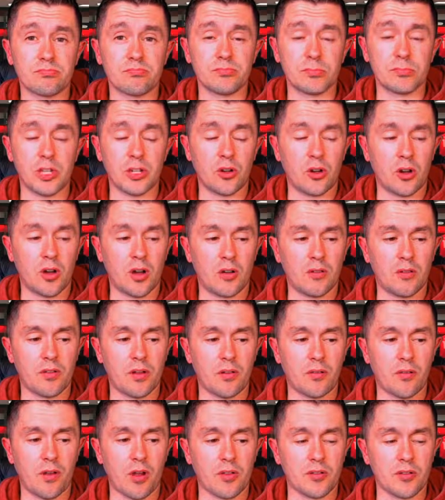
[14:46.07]

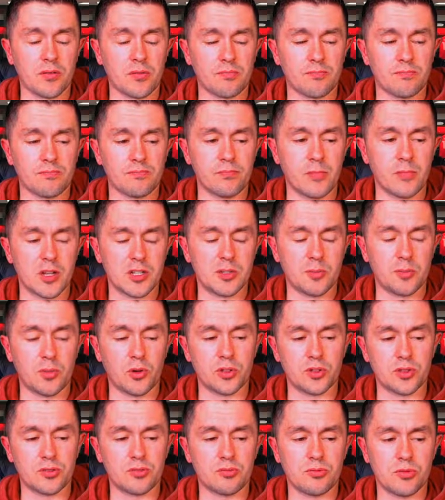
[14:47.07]
I
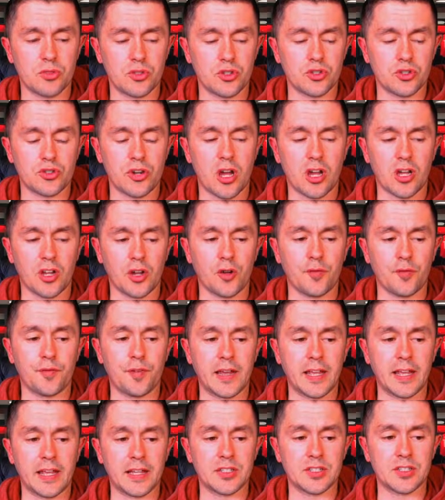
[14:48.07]
suppose strong enough
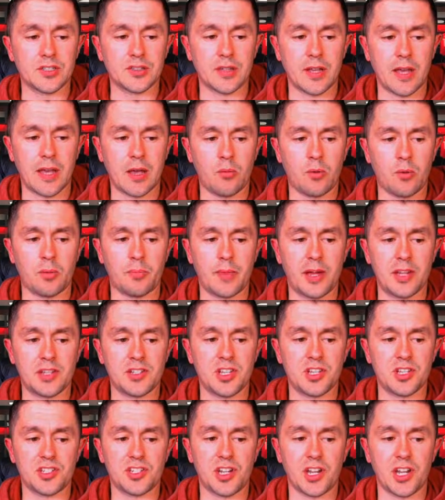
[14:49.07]
links with
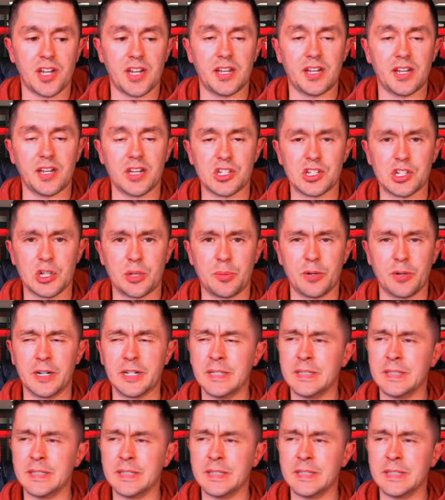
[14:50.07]
Manchester United in the summer.